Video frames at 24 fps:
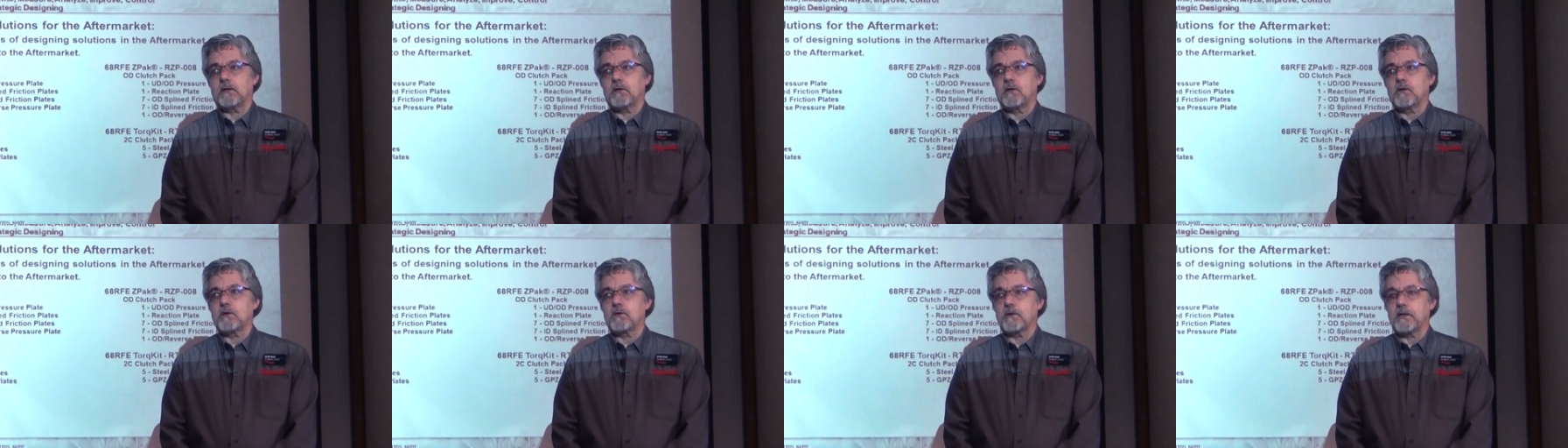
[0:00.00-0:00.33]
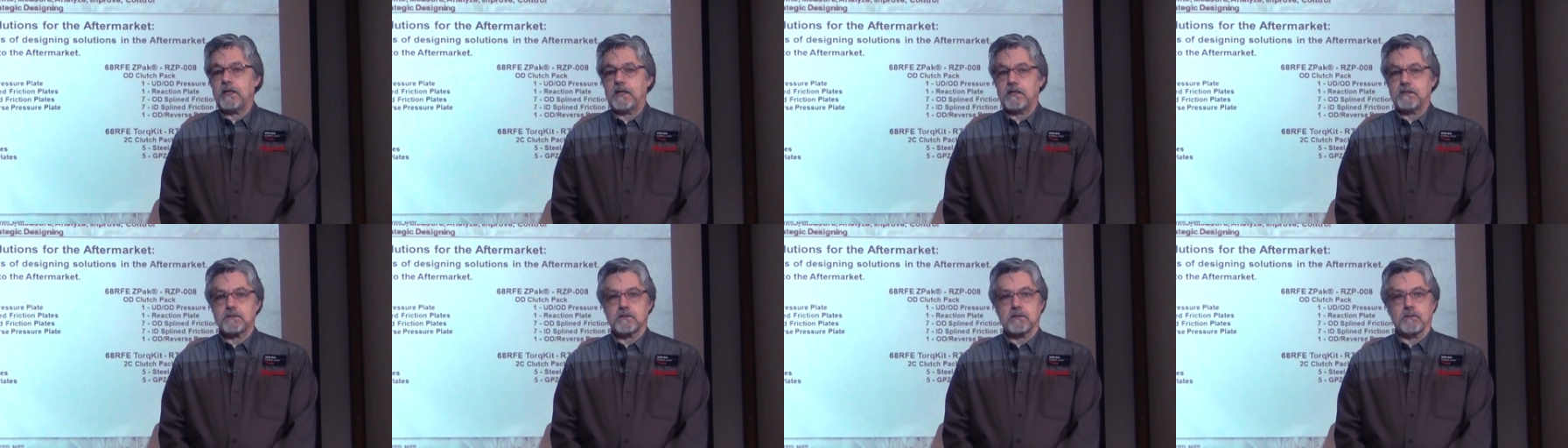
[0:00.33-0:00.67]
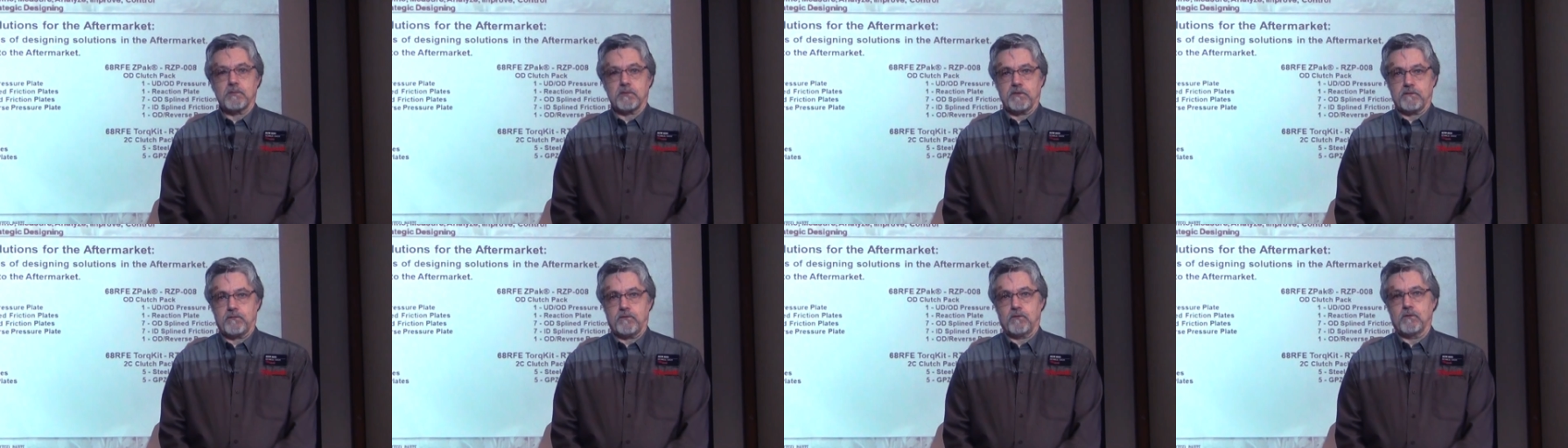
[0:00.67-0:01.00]
creates
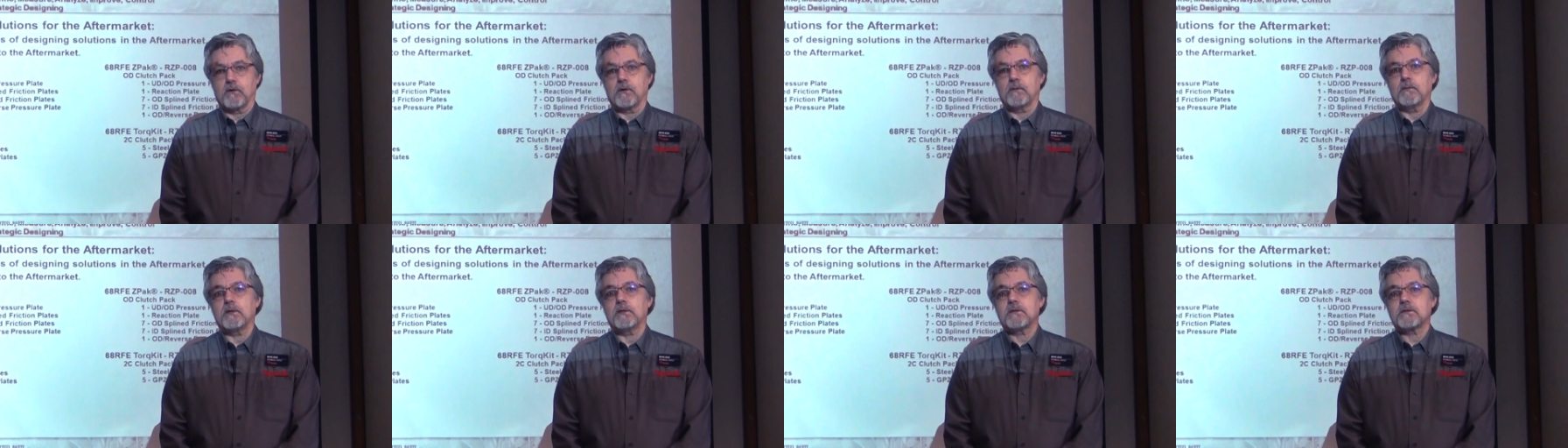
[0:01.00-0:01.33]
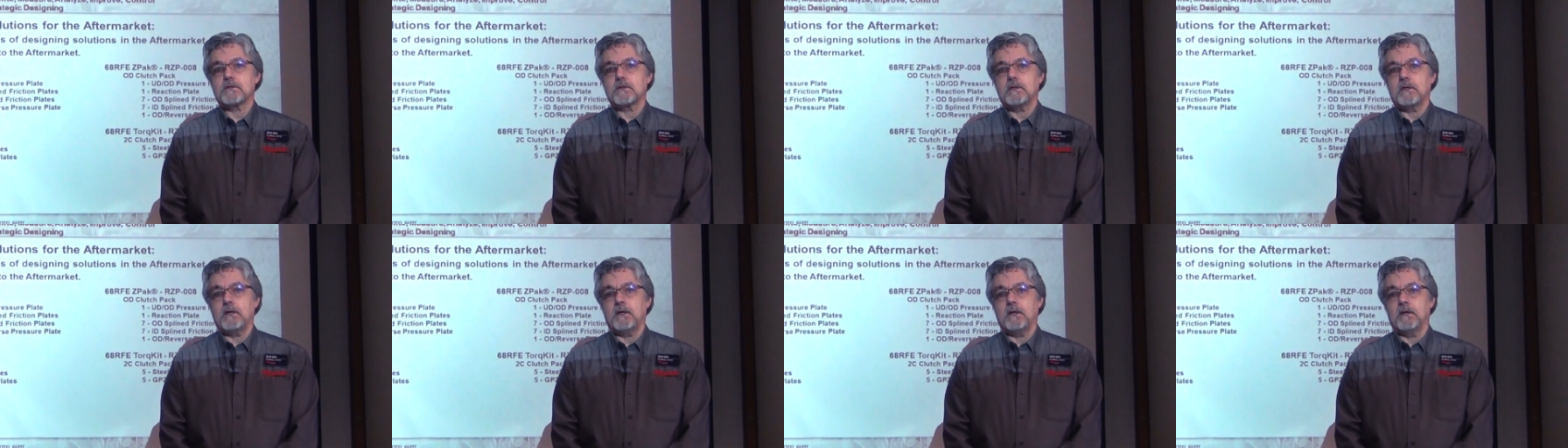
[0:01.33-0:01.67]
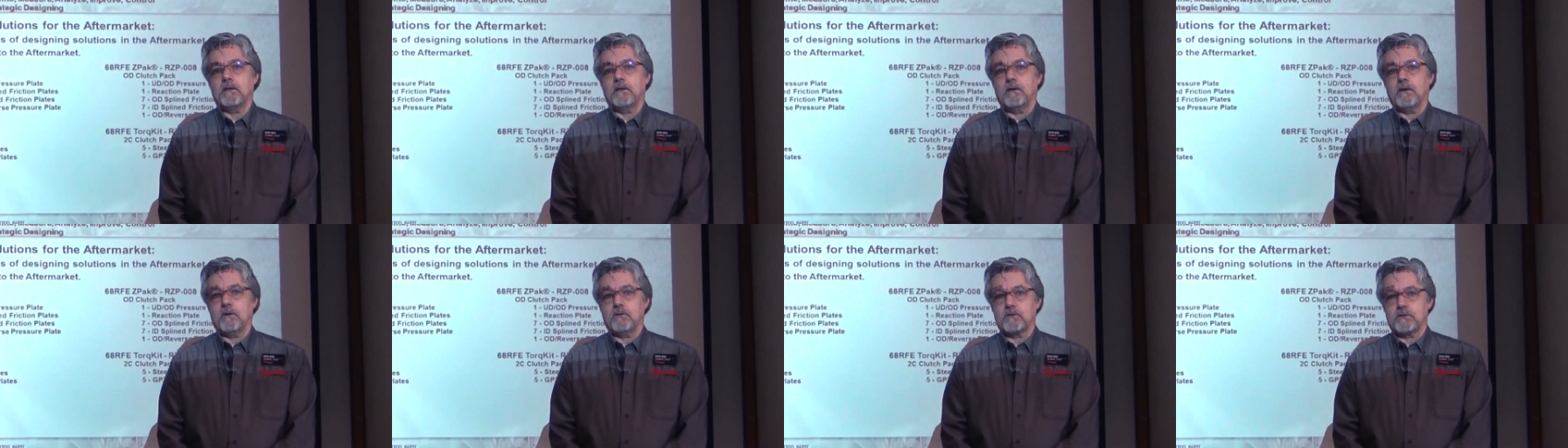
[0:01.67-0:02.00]
the performance
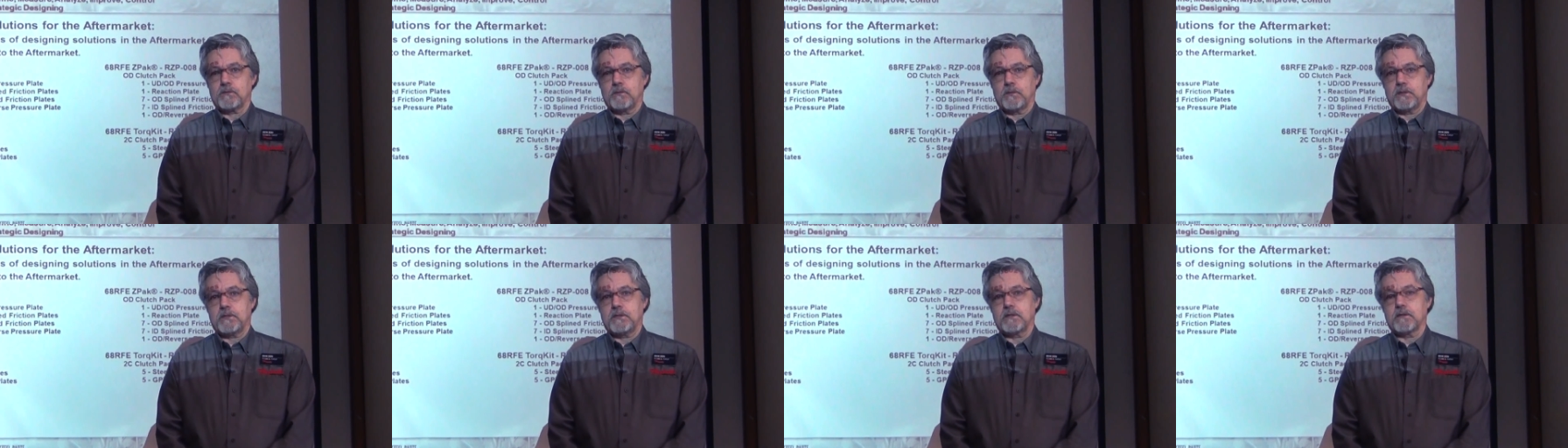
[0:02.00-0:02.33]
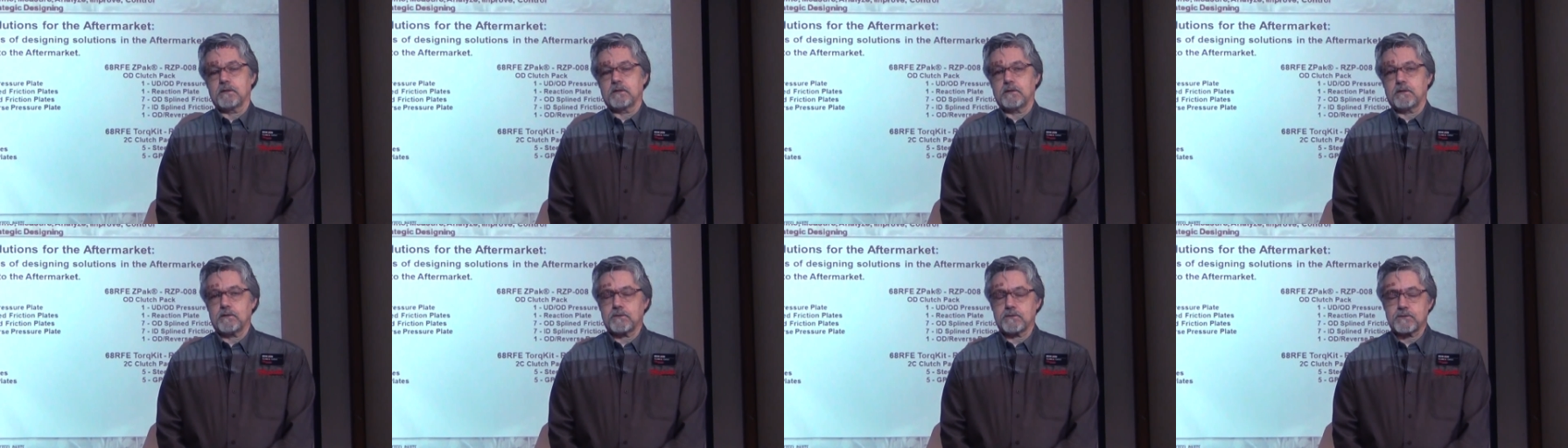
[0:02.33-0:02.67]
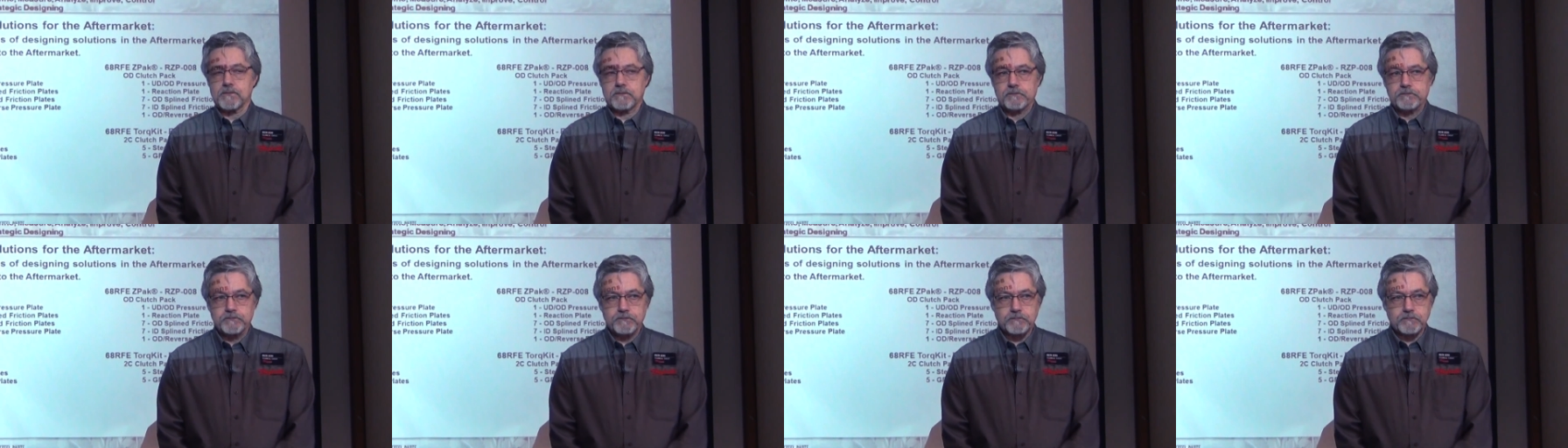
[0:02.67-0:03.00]
in those
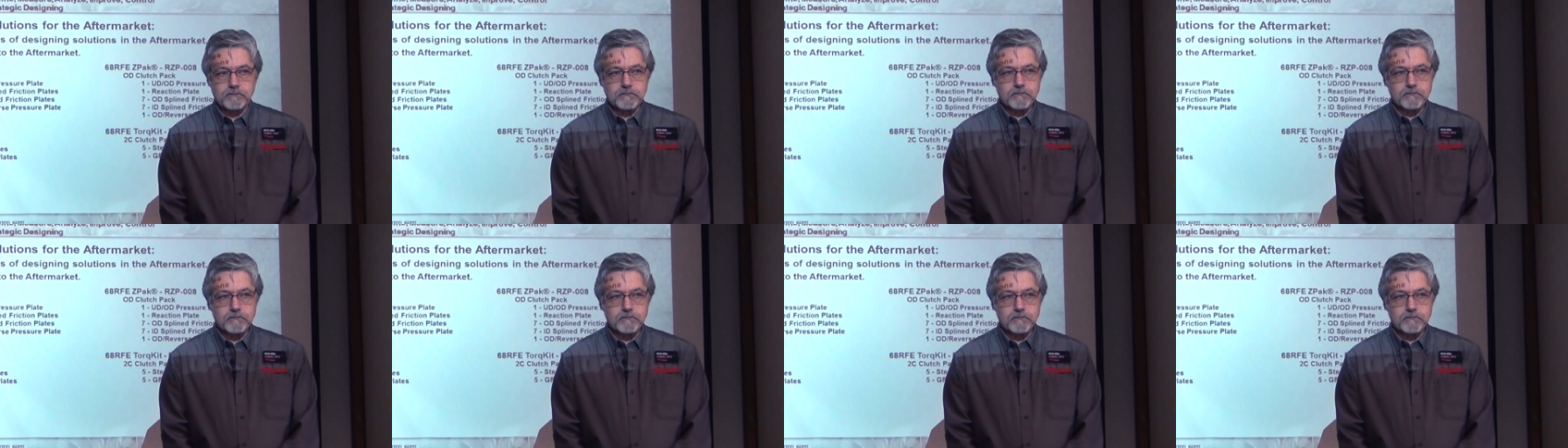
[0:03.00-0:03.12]
materials.